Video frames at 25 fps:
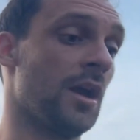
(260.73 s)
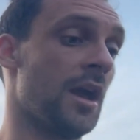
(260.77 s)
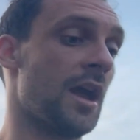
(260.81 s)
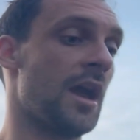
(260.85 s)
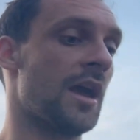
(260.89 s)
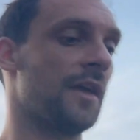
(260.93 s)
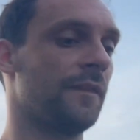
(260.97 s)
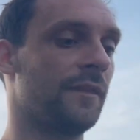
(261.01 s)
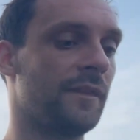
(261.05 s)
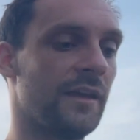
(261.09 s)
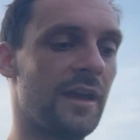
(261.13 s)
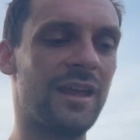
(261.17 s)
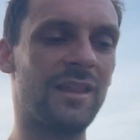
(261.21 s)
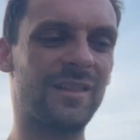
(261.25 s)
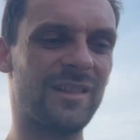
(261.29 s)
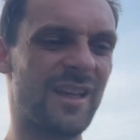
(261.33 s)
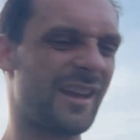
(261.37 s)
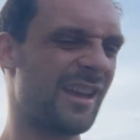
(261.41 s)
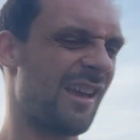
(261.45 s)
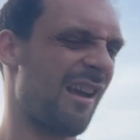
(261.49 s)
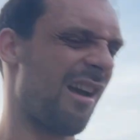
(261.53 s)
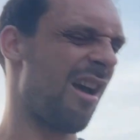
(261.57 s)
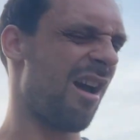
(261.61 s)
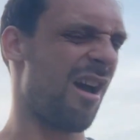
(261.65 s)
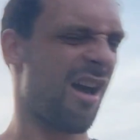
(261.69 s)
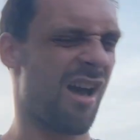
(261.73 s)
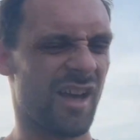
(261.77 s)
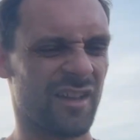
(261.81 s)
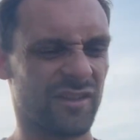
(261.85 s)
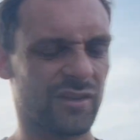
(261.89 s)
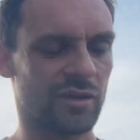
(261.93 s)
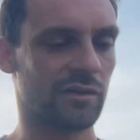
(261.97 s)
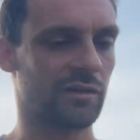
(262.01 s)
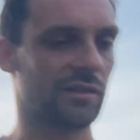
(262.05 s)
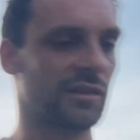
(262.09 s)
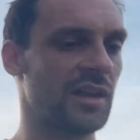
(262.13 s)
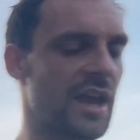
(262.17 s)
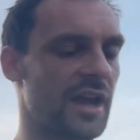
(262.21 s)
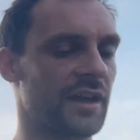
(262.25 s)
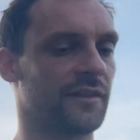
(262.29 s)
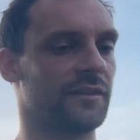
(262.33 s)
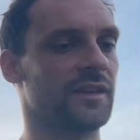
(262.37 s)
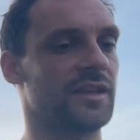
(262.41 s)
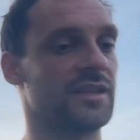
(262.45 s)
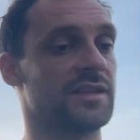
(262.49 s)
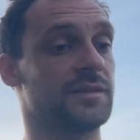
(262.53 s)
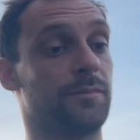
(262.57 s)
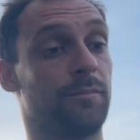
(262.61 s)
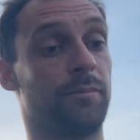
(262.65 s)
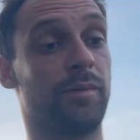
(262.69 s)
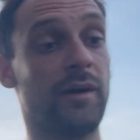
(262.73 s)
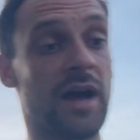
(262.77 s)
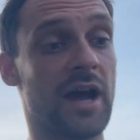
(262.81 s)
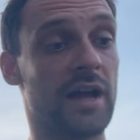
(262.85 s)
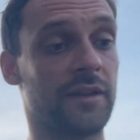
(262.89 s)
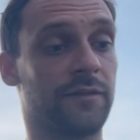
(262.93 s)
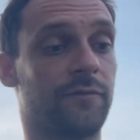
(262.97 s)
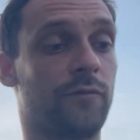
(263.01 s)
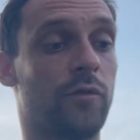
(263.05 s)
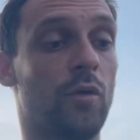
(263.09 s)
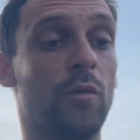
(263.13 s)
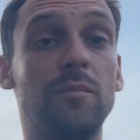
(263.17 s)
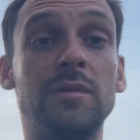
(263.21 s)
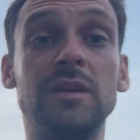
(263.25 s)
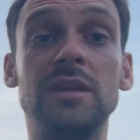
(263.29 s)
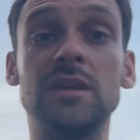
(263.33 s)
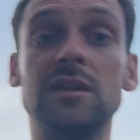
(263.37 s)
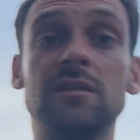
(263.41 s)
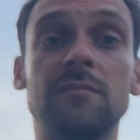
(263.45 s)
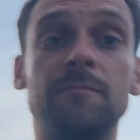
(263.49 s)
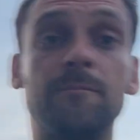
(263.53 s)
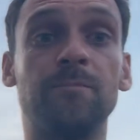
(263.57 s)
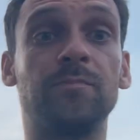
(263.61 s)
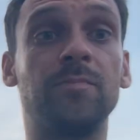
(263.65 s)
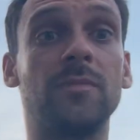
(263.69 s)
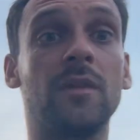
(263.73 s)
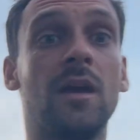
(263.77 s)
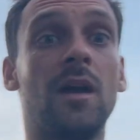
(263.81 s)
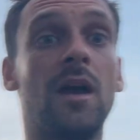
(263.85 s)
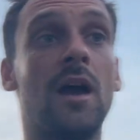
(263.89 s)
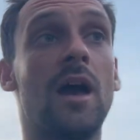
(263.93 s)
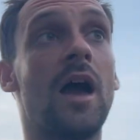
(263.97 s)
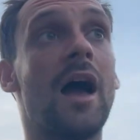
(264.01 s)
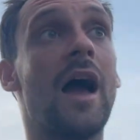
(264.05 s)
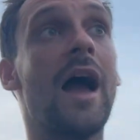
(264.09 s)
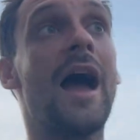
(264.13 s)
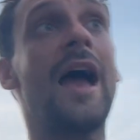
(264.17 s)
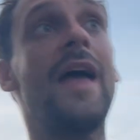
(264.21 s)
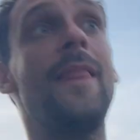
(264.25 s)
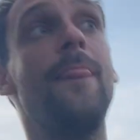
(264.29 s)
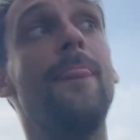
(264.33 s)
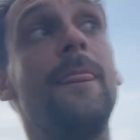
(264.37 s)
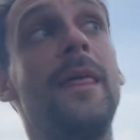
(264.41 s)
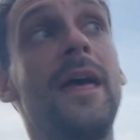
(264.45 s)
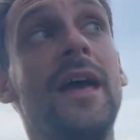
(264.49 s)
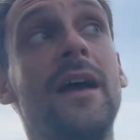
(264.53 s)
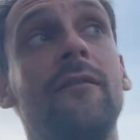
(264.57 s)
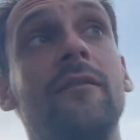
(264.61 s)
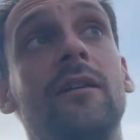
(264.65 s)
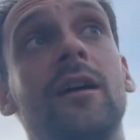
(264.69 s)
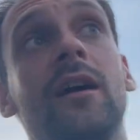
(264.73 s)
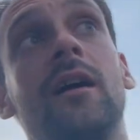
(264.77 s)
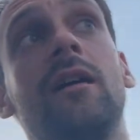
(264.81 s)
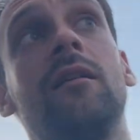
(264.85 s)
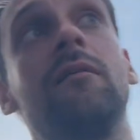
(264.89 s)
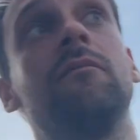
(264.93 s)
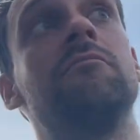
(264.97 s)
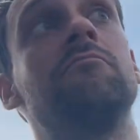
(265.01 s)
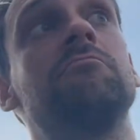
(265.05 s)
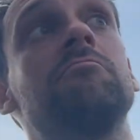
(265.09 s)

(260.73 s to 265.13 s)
and they like, I don't like this. But for me, I never